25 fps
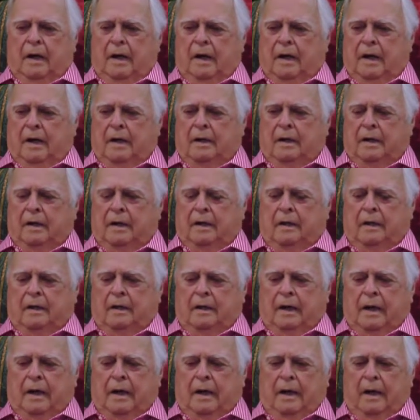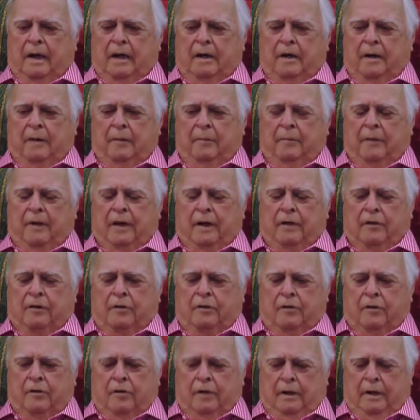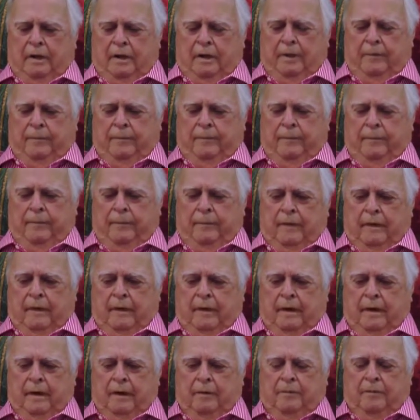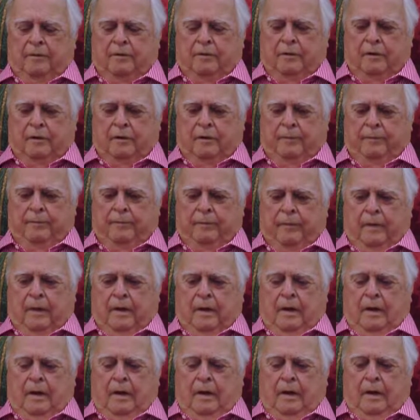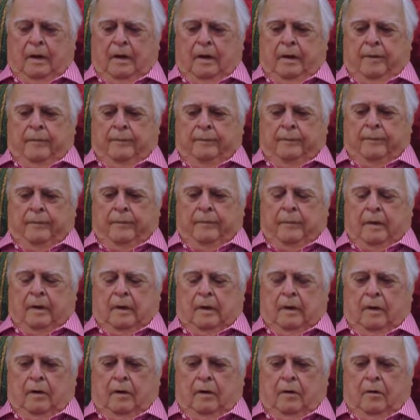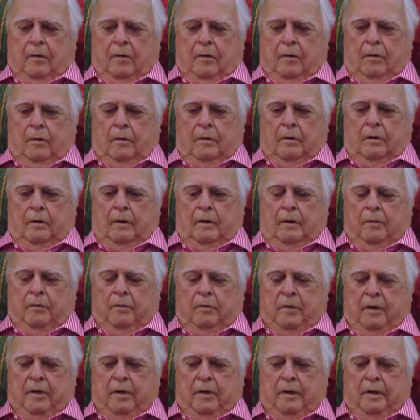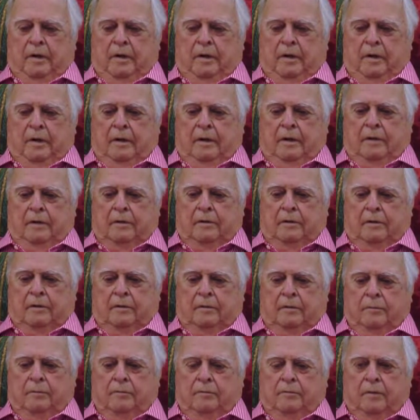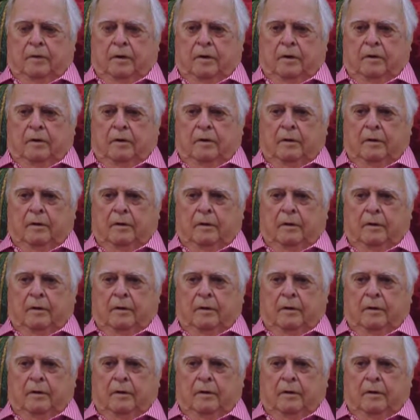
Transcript: I didn't tie up that string. I'm sorry. Horton and Mary mm. Dell's mother,